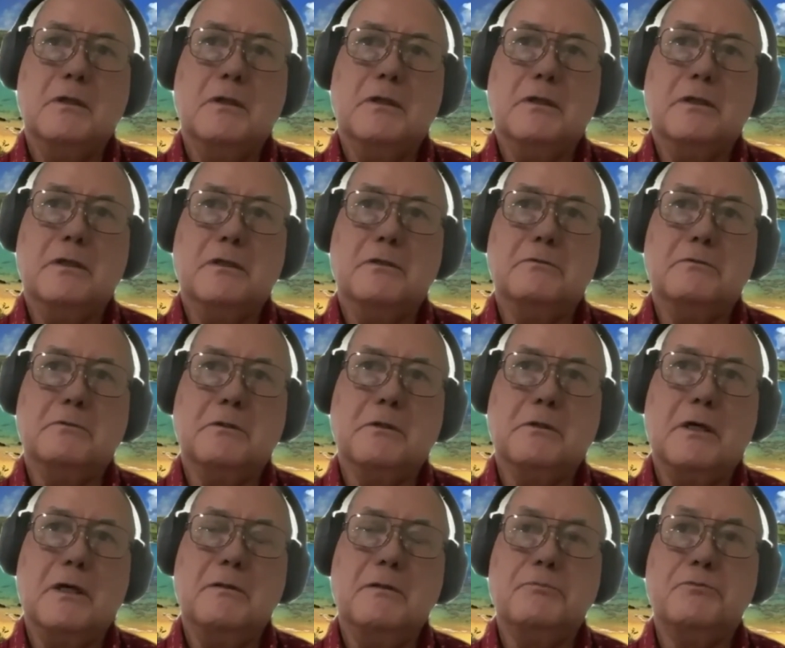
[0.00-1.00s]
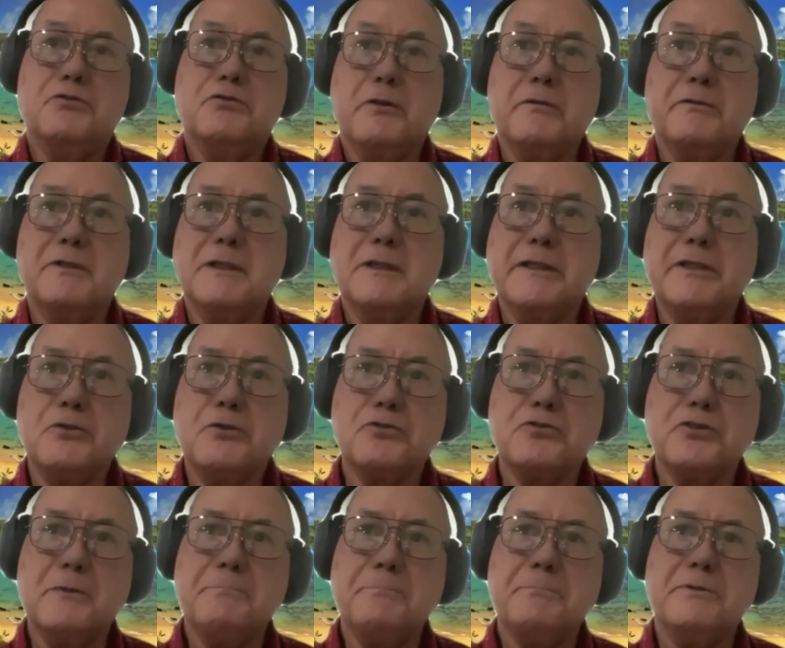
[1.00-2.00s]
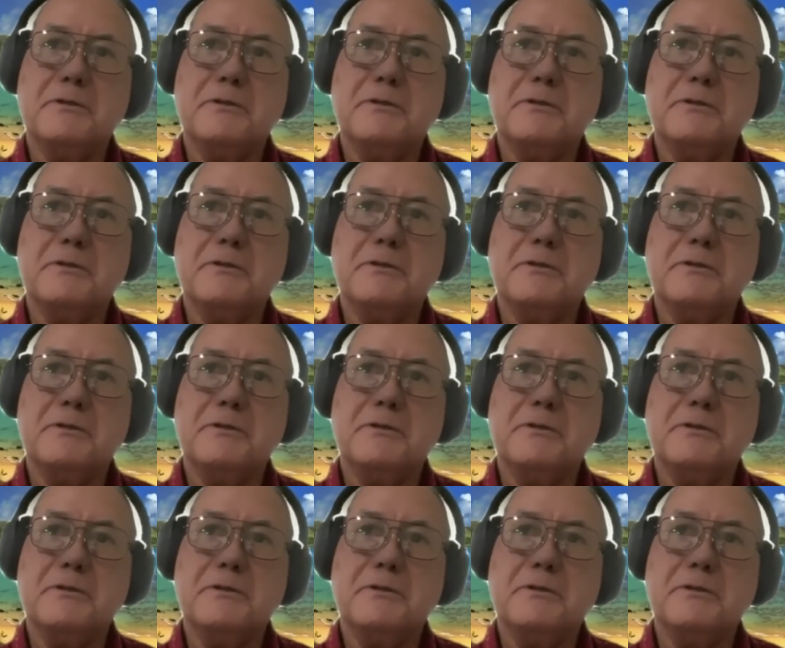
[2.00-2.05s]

in servant leadership.